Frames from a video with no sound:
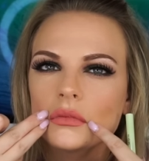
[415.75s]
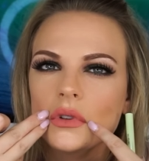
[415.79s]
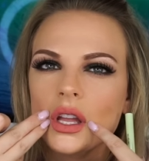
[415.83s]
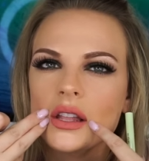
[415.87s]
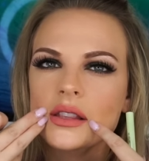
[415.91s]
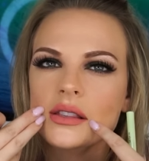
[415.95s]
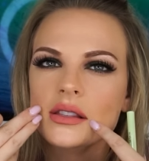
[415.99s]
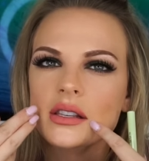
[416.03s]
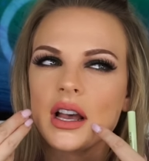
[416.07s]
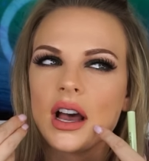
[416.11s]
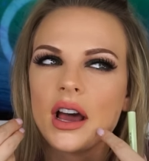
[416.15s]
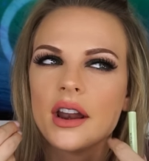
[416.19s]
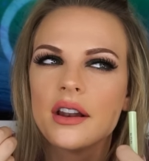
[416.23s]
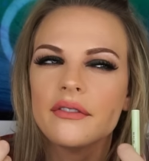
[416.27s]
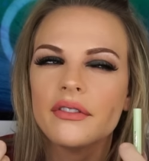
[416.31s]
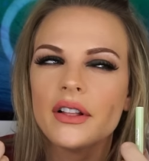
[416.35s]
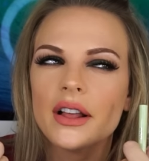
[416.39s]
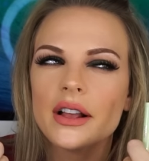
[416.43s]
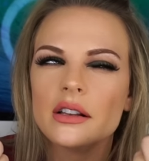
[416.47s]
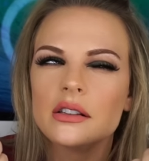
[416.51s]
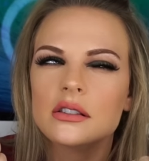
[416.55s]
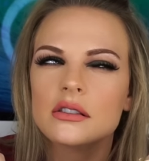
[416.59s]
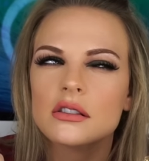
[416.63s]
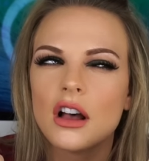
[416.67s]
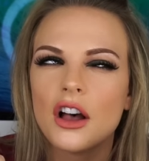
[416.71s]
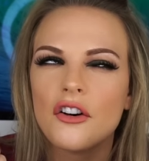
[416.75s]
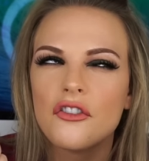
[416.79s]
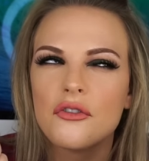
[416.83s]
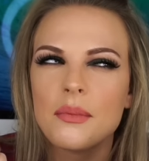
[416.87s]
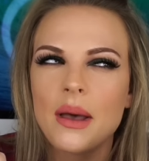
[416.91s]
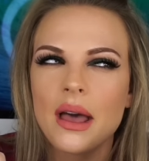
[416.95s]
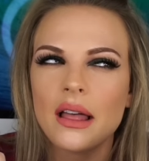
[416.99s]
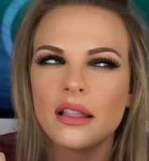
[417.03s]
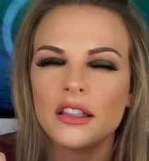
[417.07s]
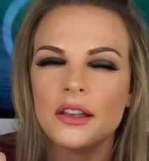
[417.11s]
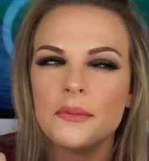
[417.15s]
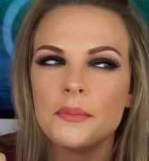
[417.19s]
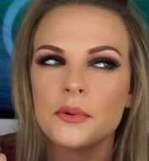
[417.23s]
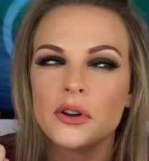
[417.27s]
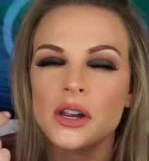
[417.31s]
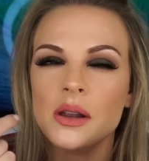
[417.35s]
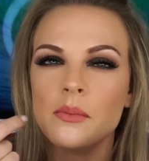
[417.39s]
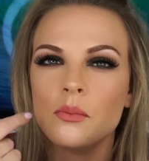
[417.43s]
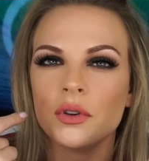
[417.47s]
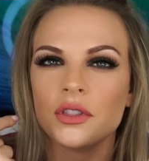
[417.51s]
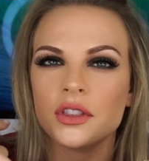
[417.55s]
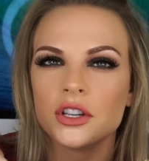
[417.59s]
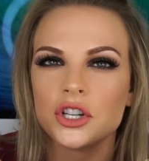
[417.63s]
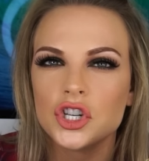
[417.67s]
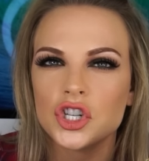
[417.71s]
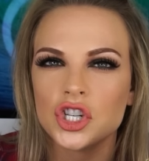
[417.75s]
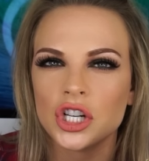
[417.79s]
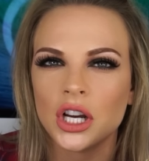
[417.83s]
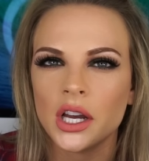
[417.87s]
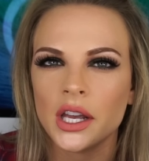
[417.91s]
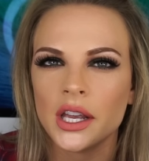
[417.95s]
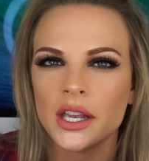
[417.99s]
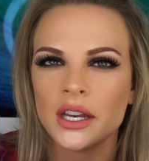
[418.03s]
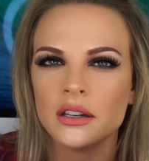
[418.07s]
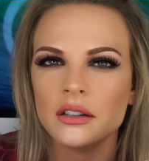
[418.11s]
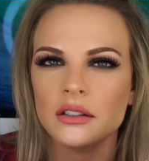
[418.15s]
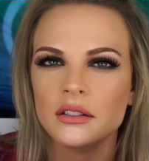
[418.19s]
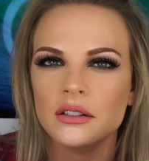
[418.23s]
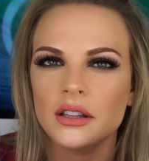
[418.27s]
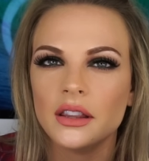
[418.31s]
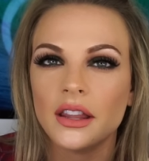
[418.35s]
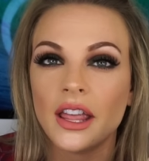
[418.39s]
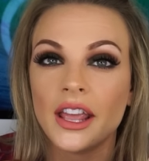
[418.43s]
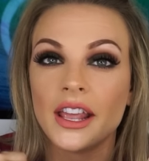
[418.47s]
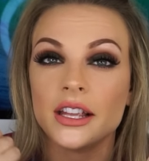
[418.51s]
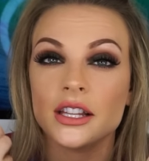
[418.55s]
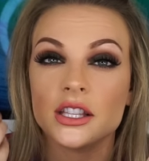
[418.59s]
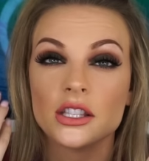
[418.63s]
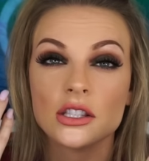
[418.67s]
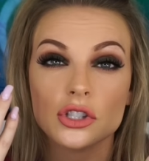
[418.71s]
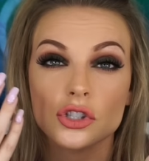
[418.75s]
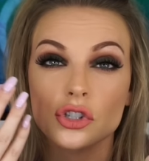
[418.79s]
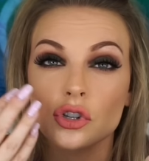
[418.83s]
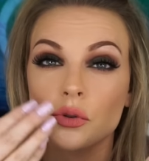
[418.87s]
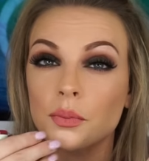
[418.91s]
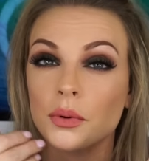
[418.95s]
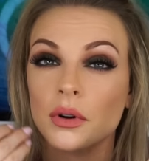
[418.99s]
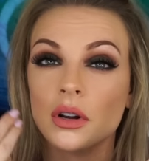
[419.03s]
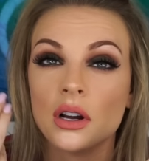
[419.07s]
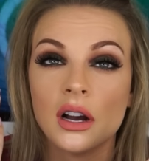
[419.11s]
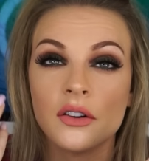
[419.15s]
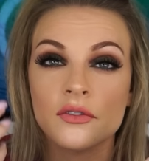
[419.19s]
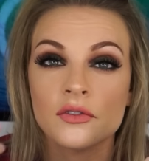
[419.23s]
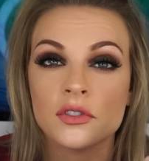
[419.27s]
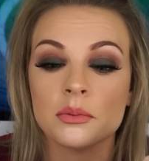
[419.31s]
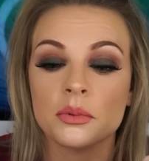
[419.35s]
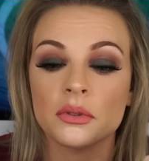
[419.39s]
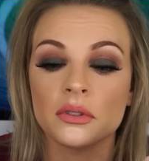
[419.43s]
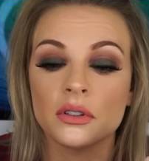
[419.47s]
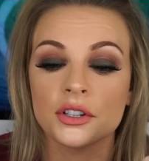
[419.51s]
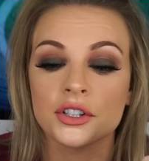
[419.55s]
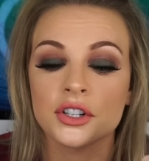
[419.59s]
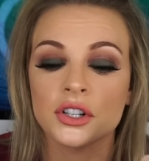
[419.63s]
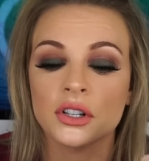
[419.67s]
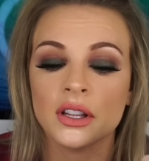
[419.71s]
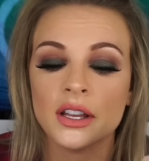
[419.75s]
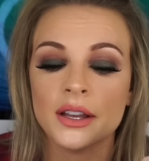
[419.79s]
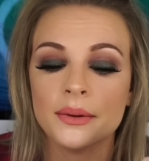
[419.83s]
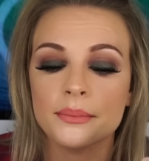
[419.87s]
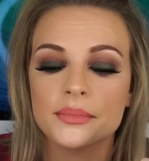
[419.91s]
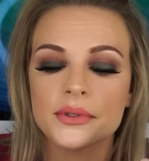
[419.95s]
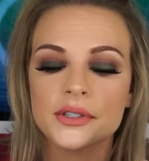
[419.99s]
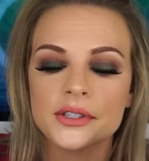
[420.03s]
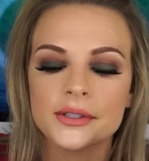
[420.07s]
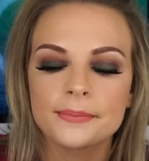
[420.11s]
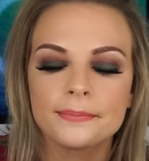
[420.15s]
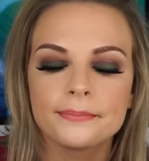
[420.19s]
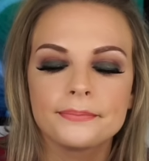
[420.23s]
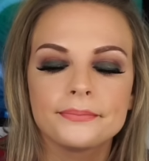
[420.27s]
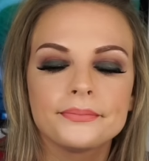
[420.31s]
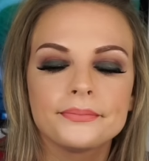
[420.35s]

it's kind of like a soft matte lip cream with a shine. Like it's super comfortable on your lips.